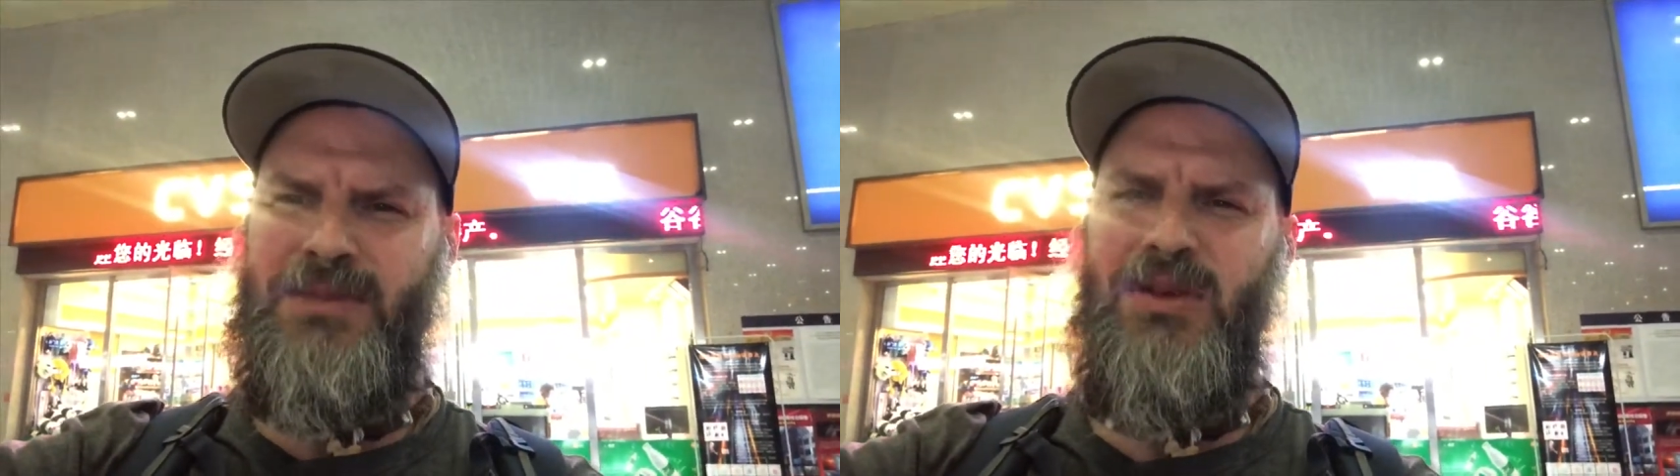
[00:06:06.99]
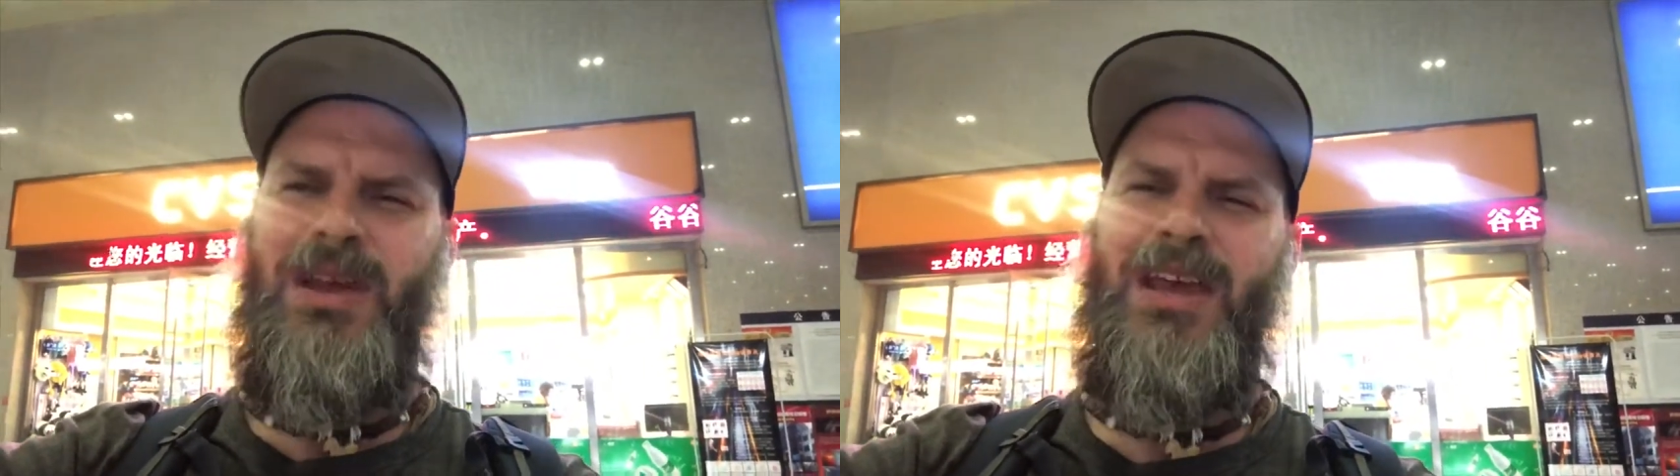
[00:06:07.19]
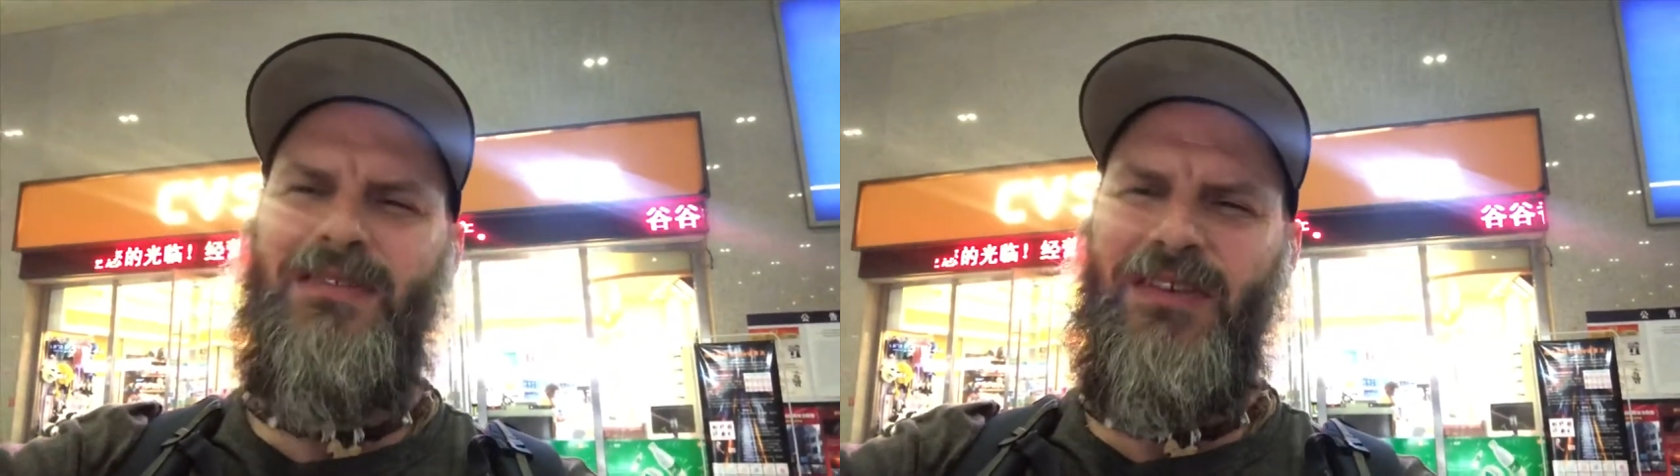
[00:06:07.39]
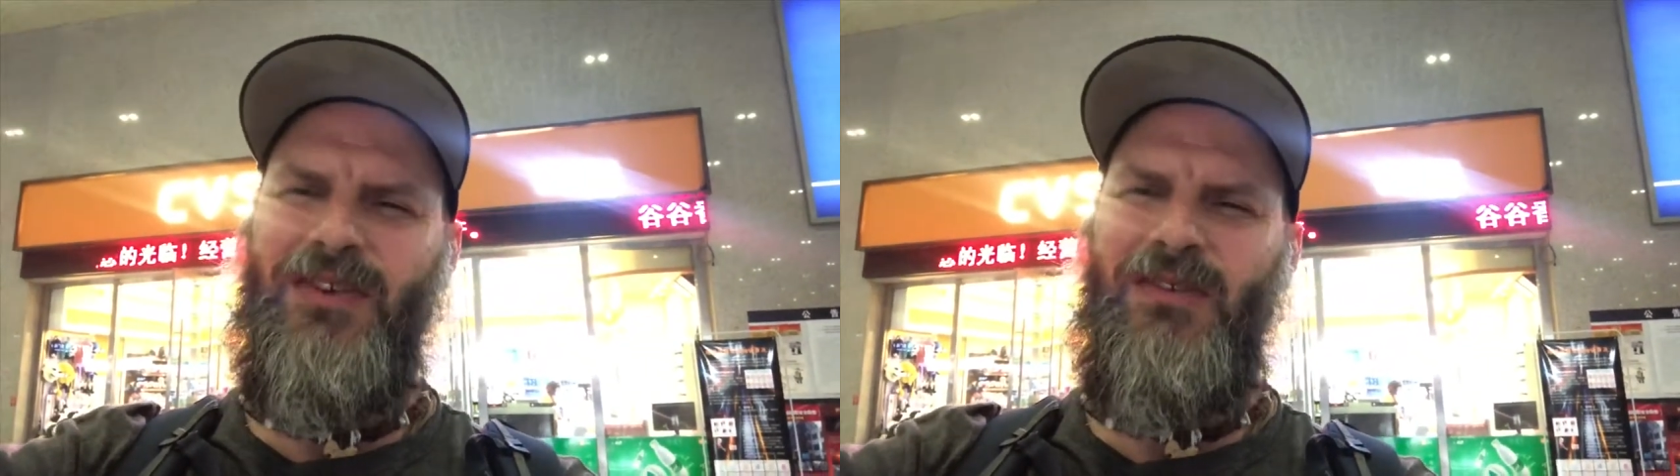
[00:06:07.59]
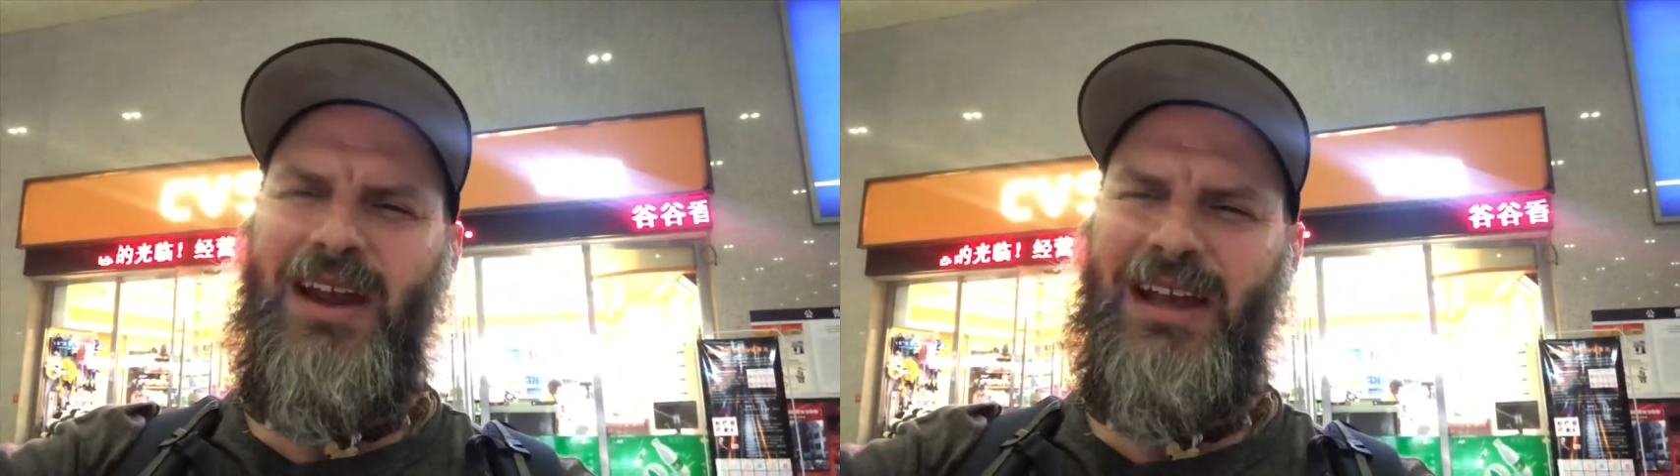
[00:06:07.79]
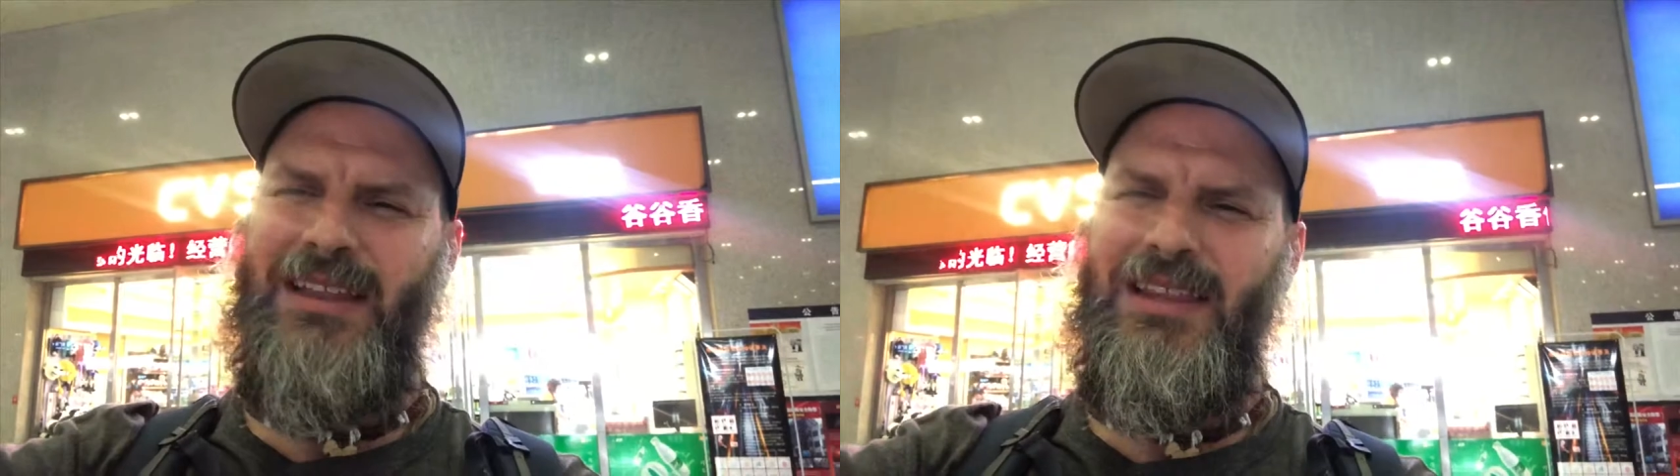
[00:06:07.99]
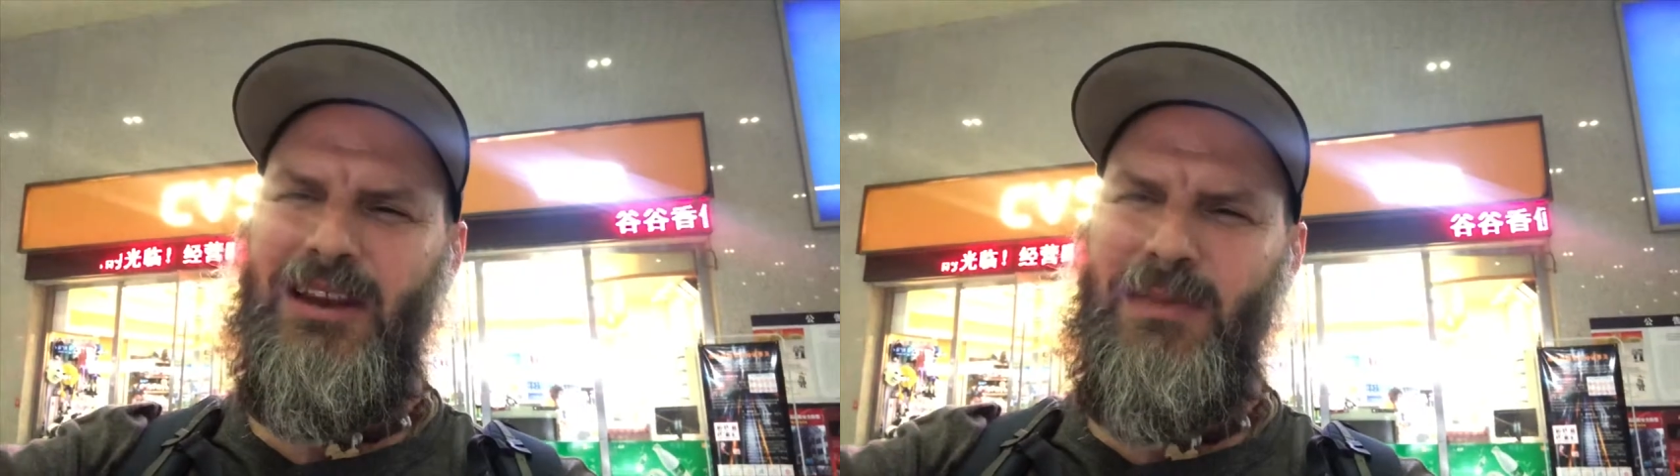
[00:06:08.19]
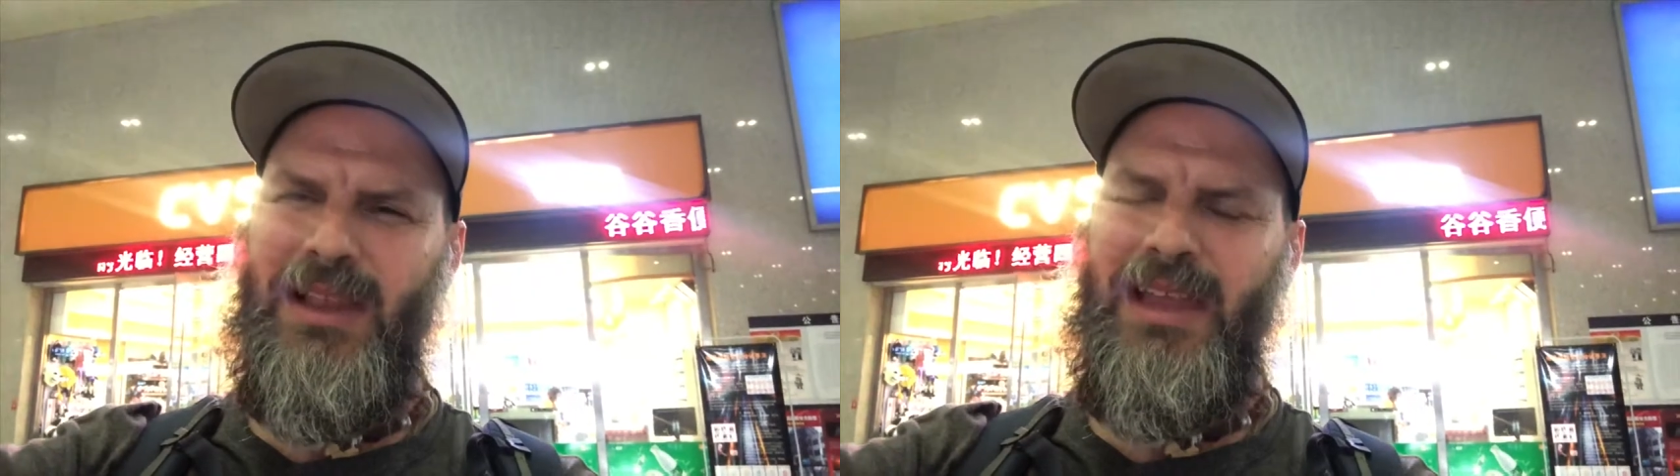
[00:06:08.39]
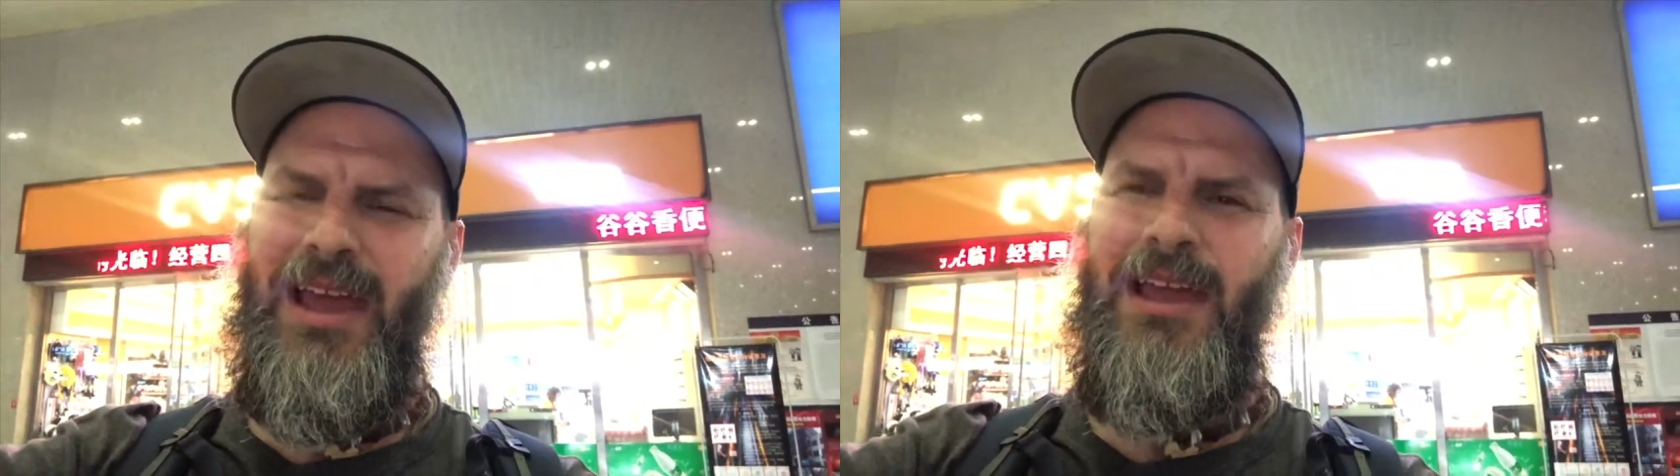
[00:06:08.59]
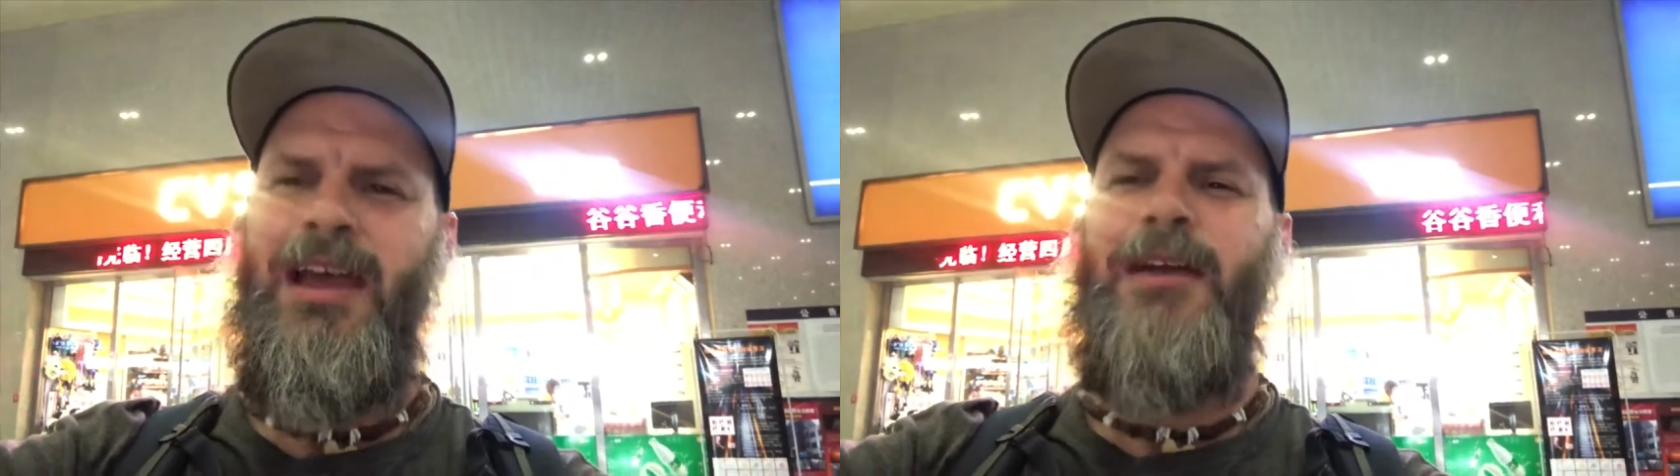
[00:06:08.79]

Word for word: So even if you're running a little bit late,